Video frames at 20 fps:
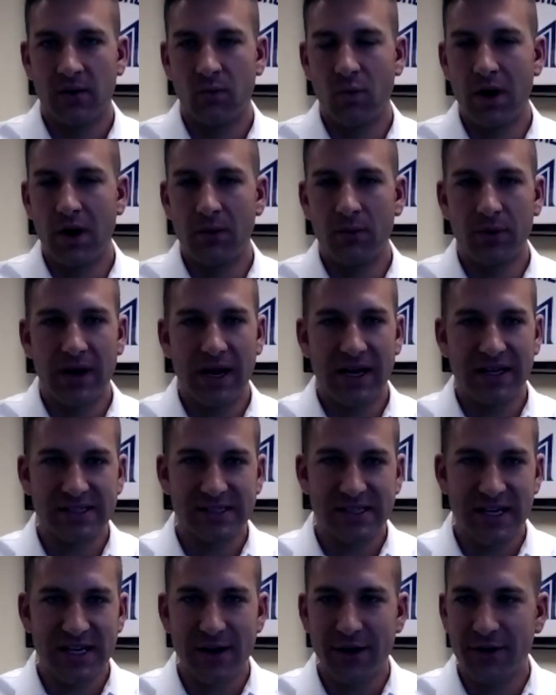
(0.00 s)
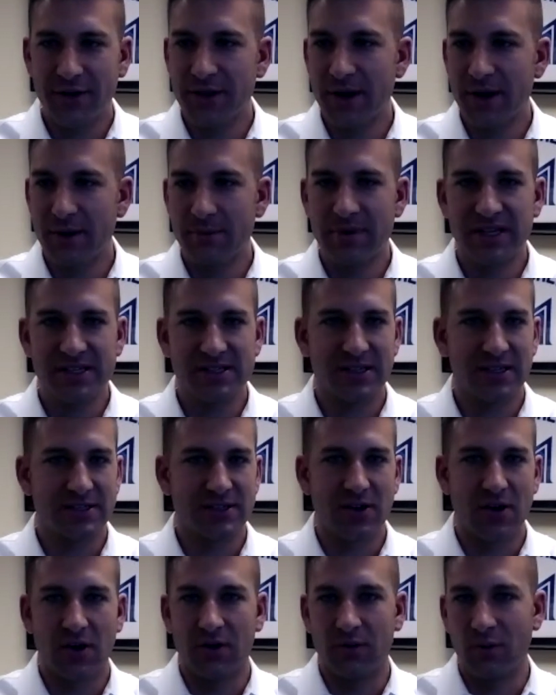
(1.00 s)
what would I see on their business
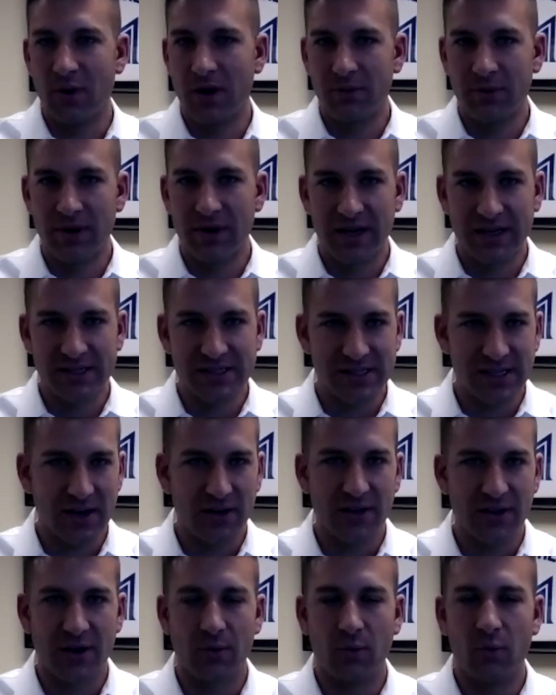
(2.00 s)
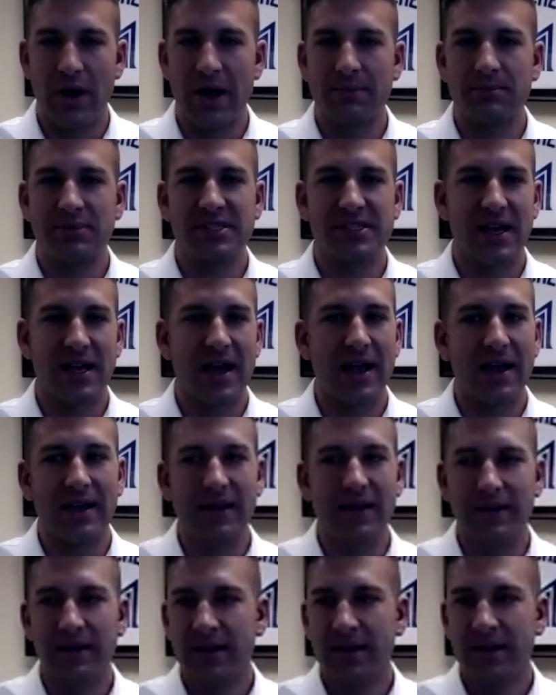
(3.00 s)
card? What would I see on their website?